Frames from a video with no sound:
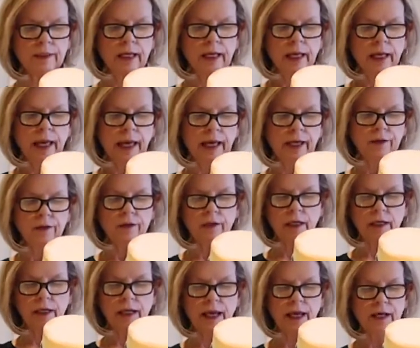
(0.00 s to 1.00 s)
And
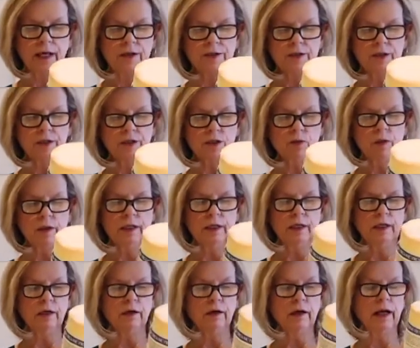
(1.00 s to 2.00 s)
it has, this one
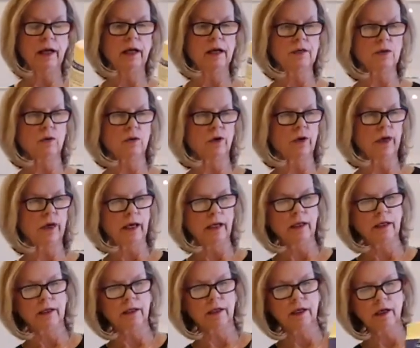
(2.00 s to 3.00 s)
here has
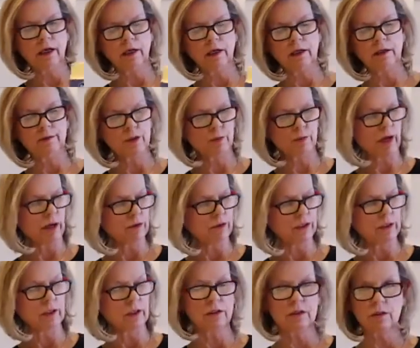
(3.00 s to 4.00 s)
organic
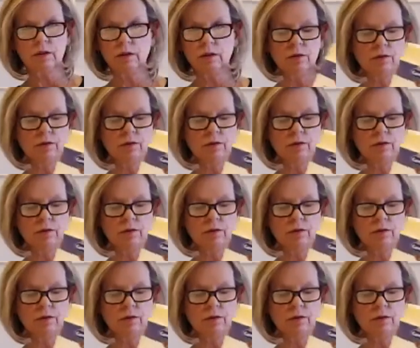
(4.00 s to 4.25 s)
sprouts in it too.